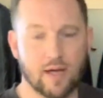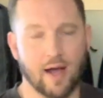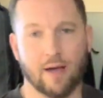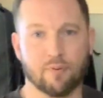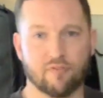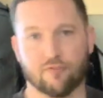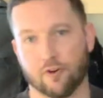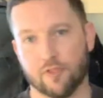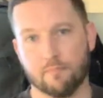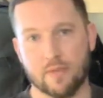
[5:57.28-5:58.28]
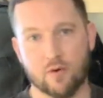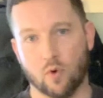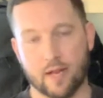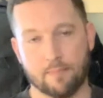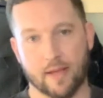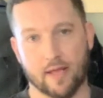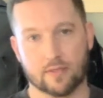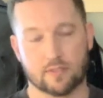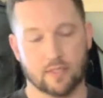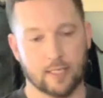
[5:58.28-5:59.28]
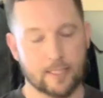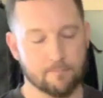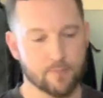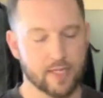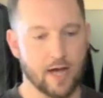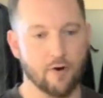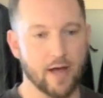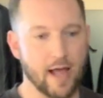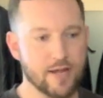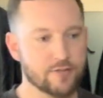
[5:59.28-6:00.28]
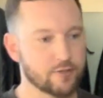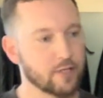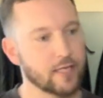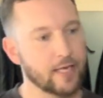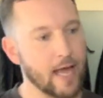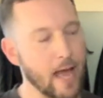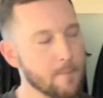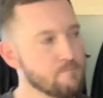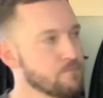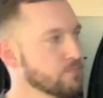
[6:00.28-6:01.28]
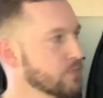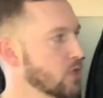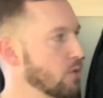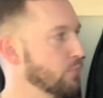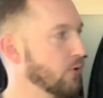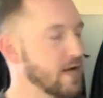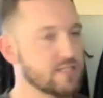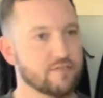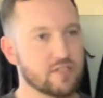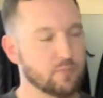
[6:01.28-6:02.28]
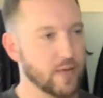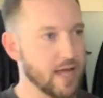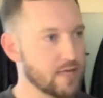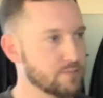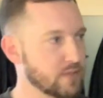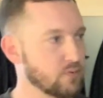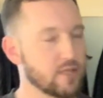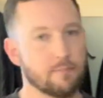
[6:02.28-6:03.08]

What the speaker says: I prefer the mid-weight pants. Now, as you're looking at price of these pants, between the